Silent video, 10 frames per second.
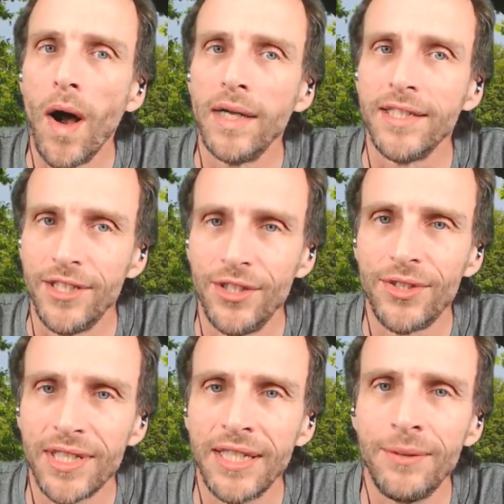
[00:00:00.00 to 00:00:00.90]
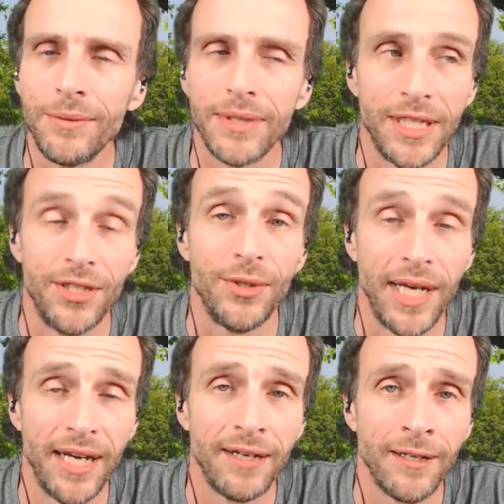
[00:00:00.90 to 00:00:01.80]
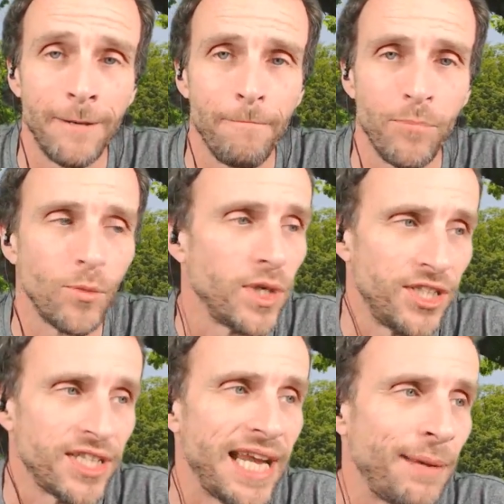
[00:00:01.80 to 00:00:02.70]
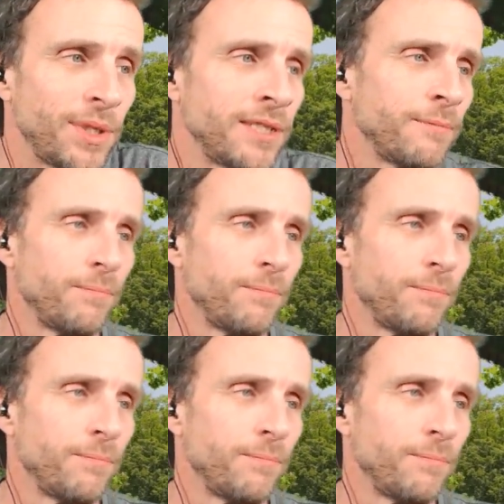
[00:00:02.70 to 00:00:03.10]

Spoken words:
Did you hear what just happened?